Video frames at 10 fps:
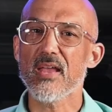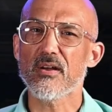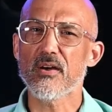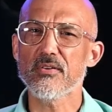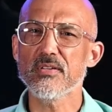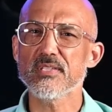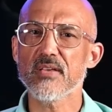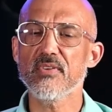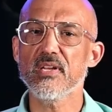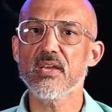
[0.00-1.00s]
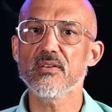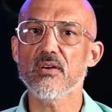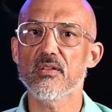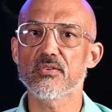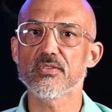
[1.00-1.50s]
At
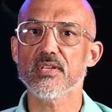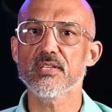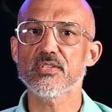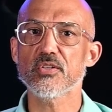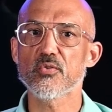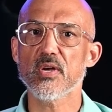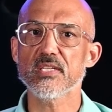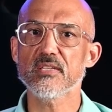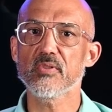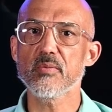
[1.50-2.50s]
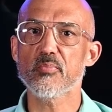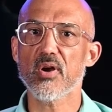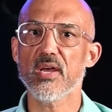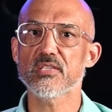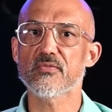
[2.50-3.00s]
$179, it's aggressively
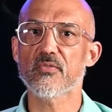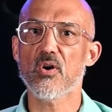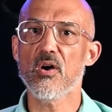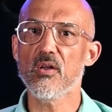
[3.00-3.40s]
priced for